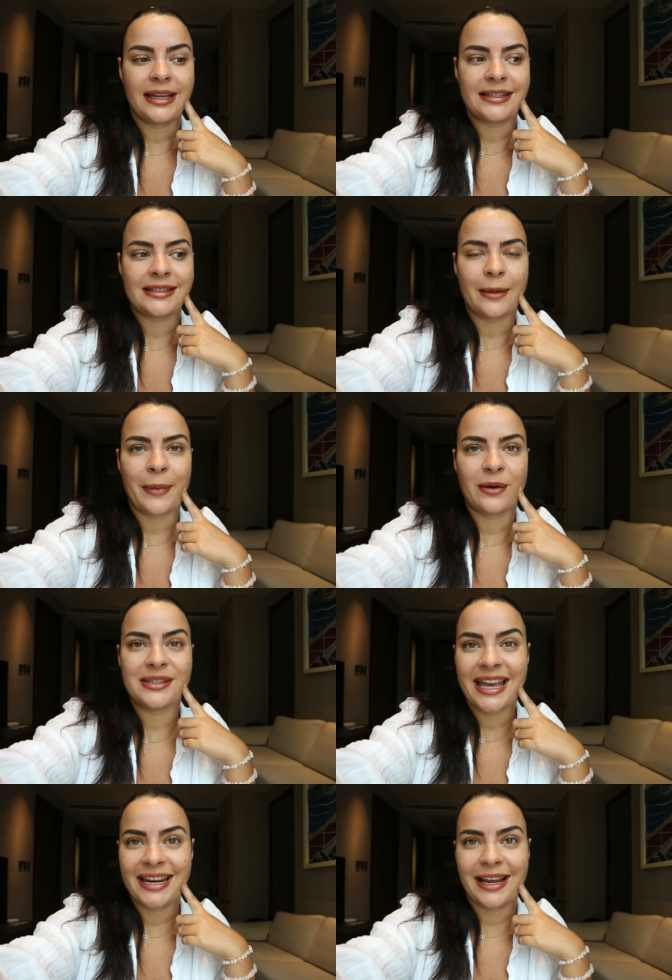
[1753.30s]
it's
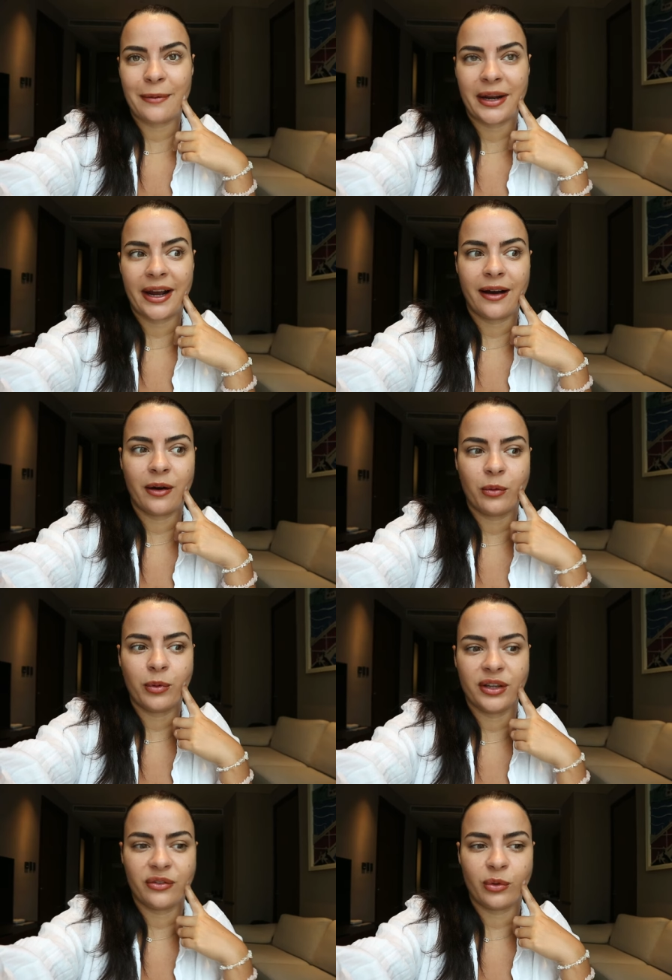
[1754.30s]
about 10 a.m now
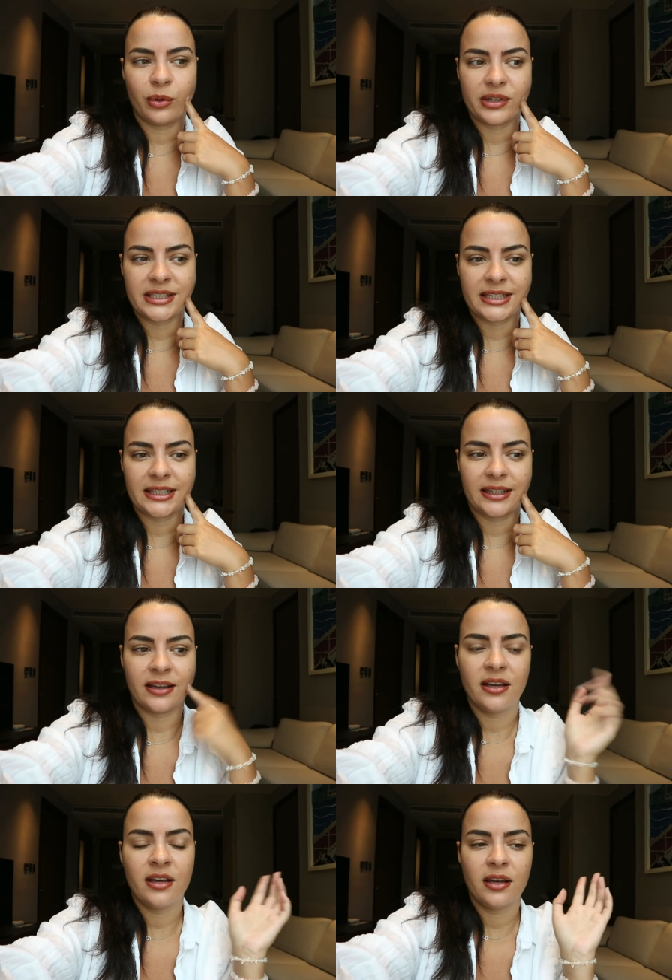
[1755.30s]
we've already
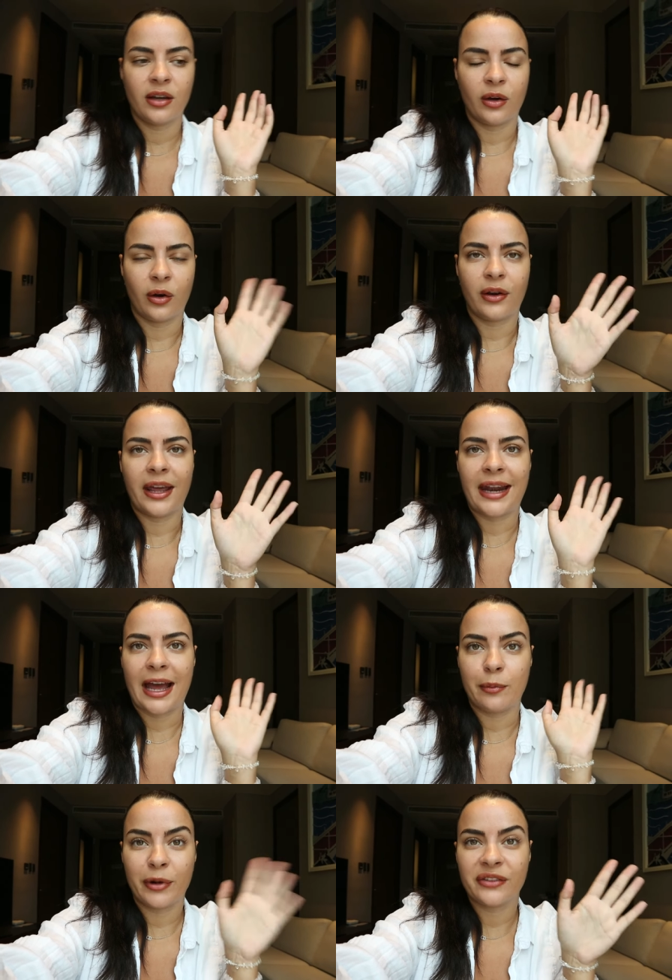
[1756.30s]
gone and
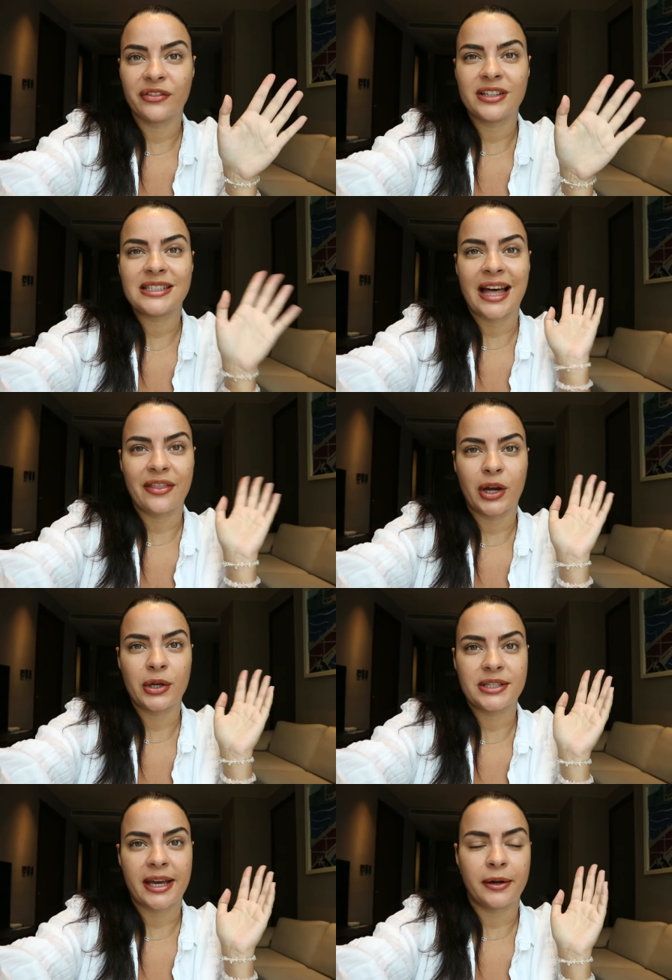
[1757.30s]
had breakfast at the
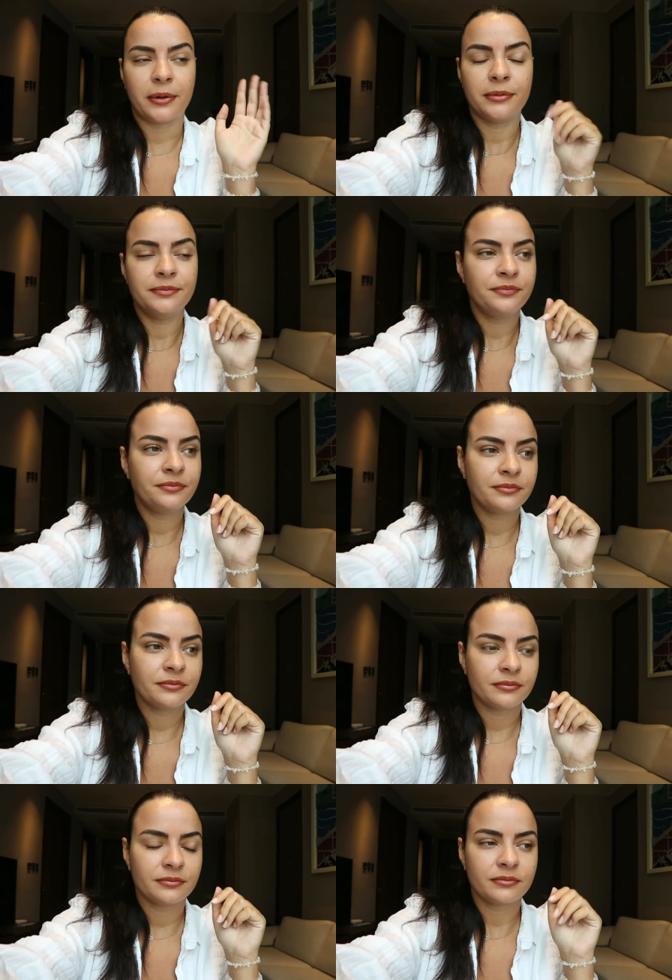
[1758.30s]
hotel
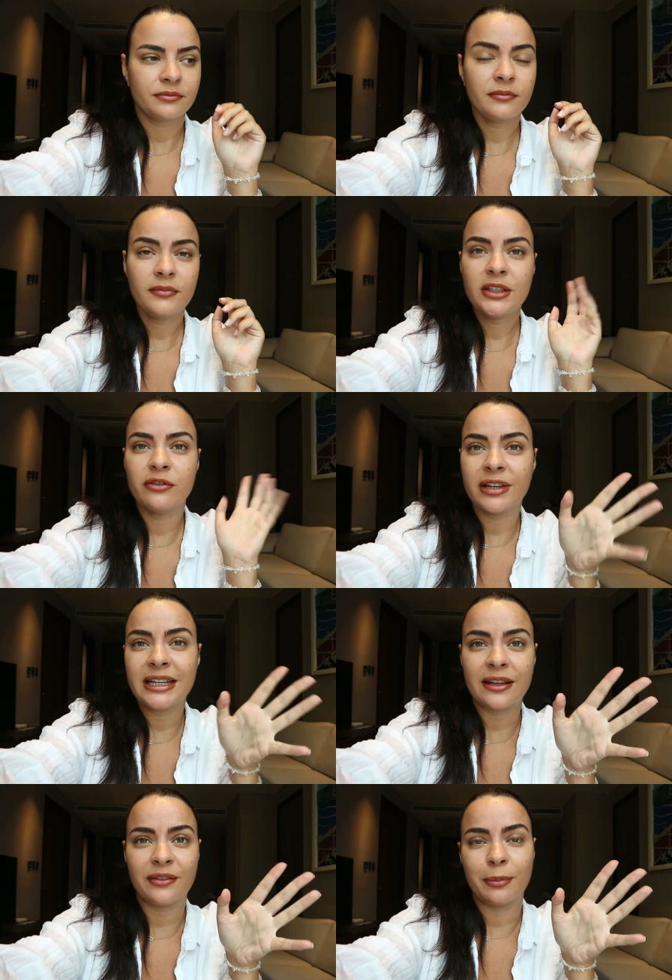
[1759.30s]

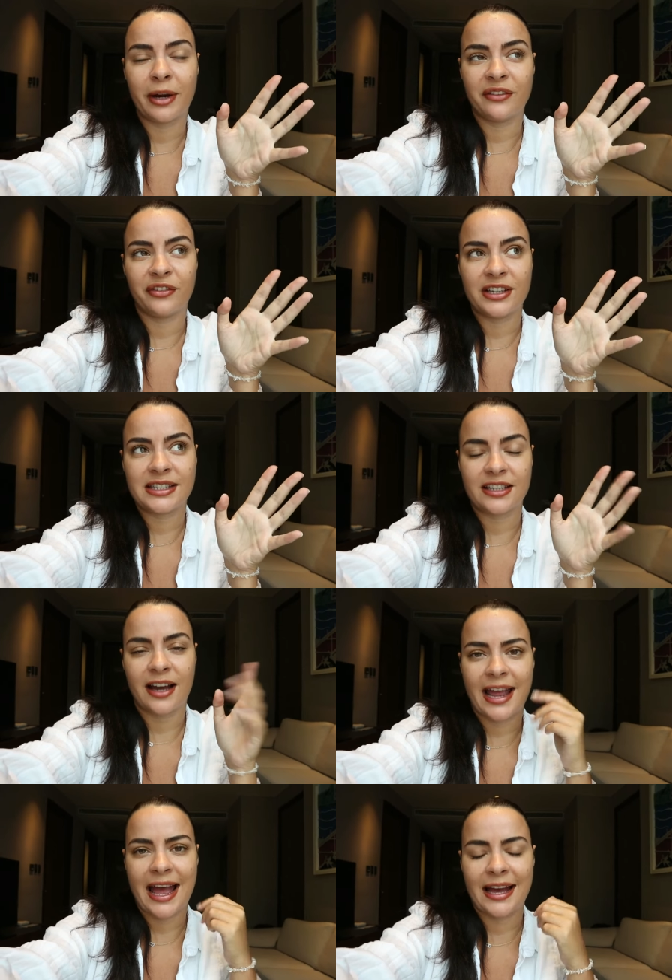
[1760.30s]
really lovely breakfast
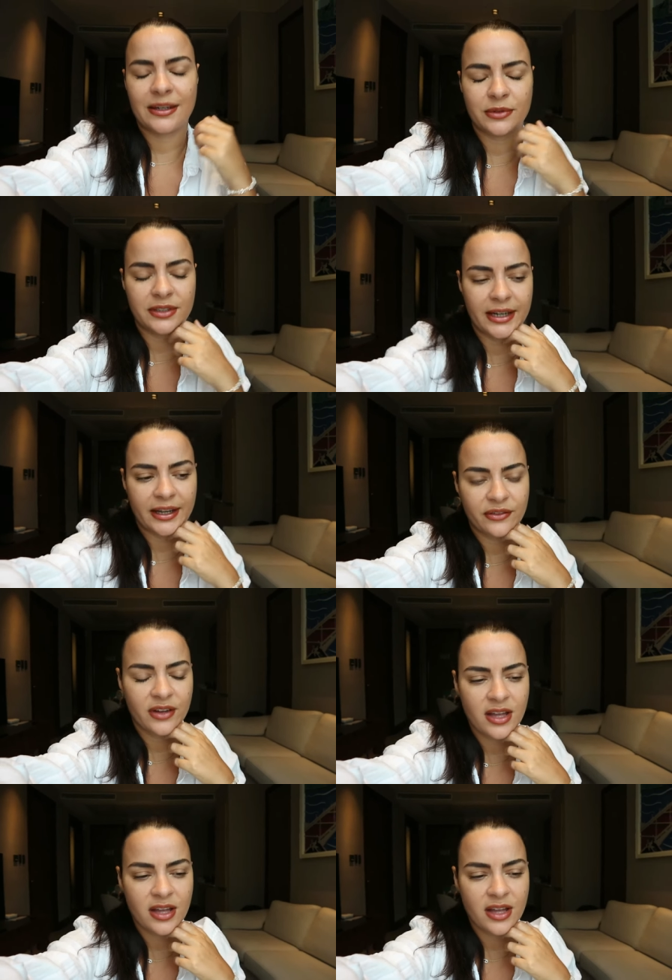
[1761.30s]
I had what did I have